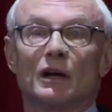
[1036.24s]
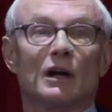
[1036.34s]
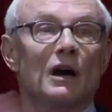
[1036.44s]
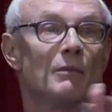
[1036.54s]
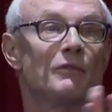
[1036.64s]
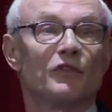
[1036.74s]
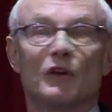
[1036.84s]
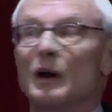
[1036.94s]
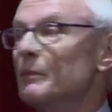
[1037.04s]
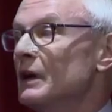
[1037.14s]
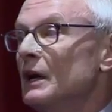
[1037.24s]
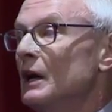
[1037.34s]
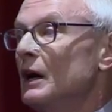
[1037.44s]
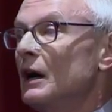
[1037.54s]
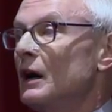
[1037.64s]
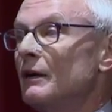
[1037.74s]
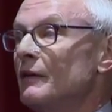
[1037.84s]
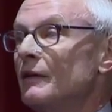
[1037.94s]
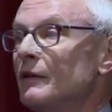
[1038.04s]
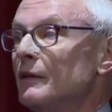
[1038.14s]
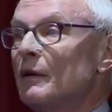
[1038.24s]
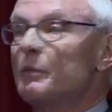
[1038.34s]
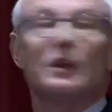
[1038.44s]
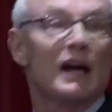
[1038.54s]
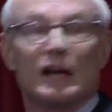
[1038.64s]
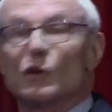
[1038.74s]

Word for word: come from apply